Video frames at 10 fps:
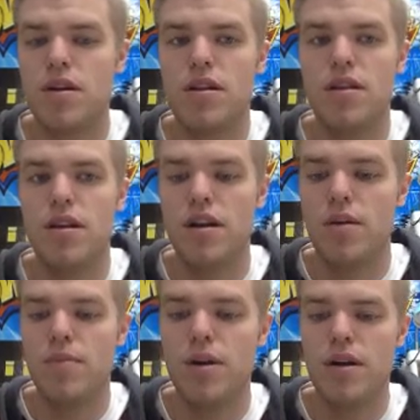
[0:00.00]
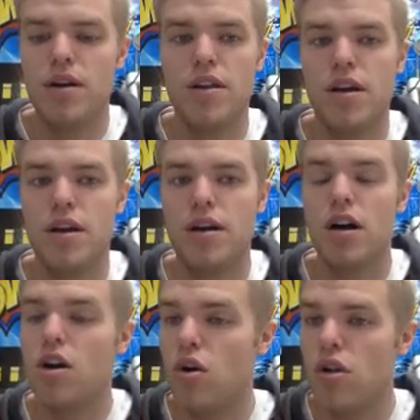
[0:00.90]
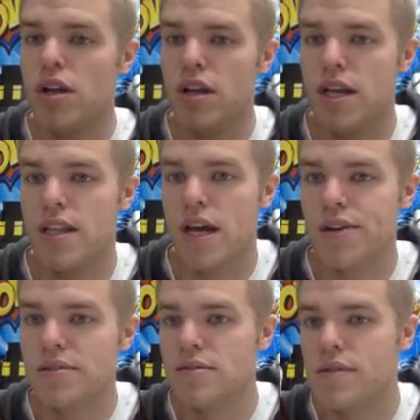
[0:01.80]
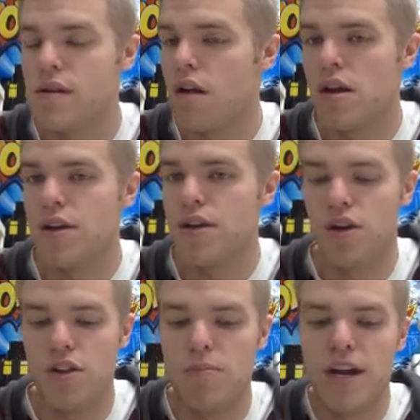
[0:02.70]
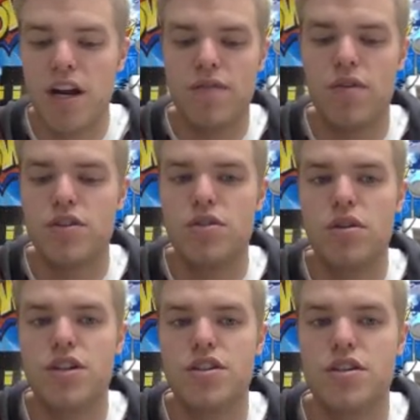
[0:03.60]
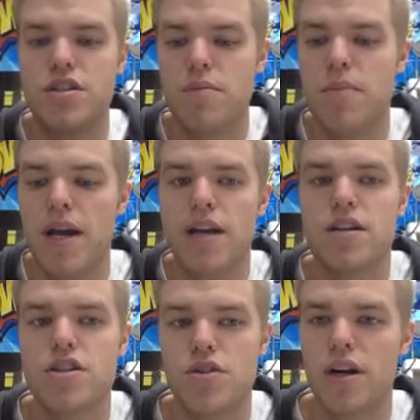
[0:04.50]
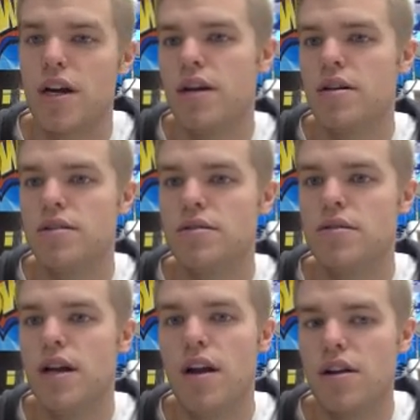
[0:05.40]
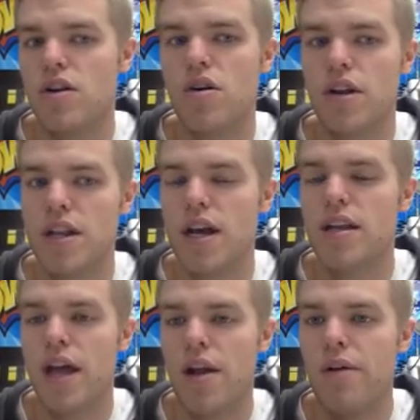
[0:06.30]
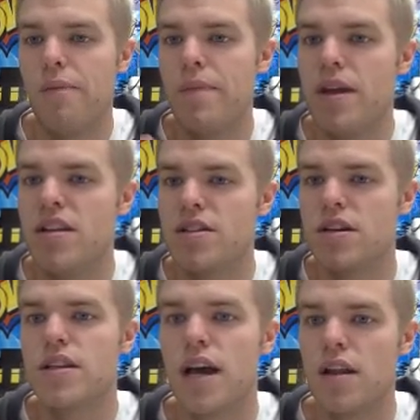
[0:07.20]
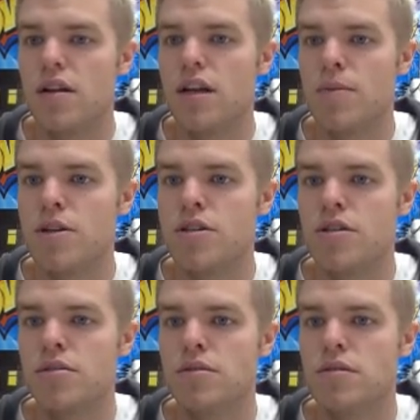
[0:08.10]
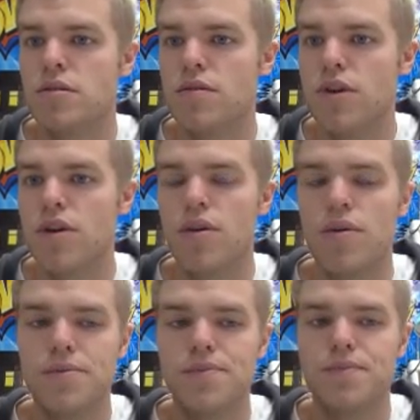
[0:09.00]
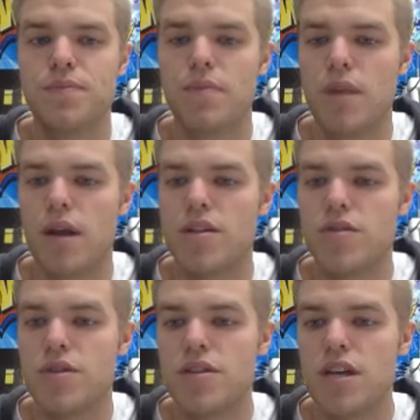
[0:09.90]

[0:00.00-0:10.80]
the number or a colon, and then the microphone tool is just the mic shortcut, and another colon in the end, and that'll insert that little image for you. Okay, so when you save